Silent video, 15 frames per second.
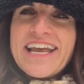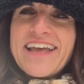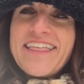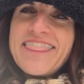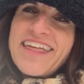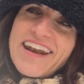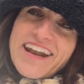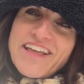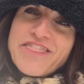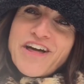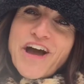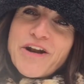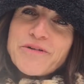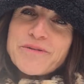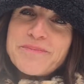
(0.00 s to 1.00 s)
And then I
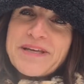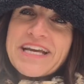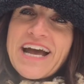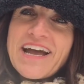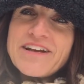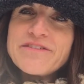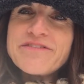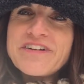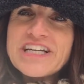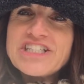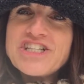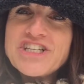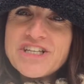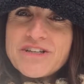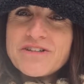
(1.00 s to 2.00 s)
thought it would be kind of fun
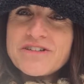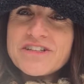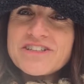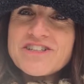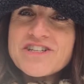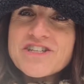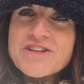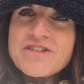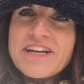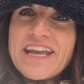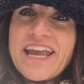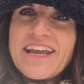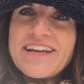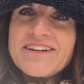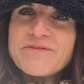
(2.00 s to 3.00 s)
too to just
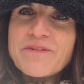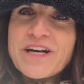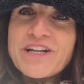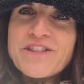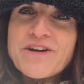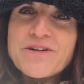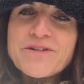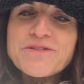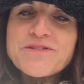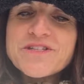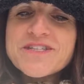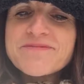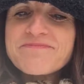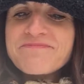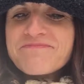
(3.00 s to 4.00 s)
create one of
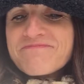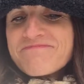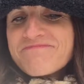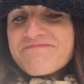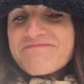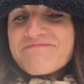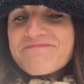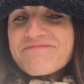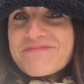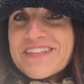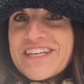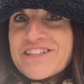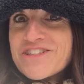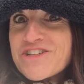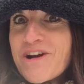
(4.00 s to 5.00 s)
those
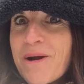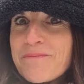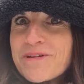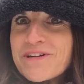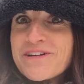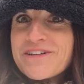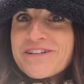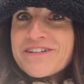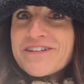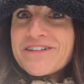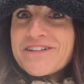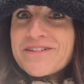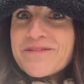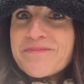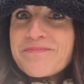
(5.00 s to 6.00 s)

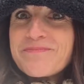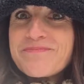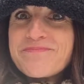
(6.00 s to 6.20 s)
tropical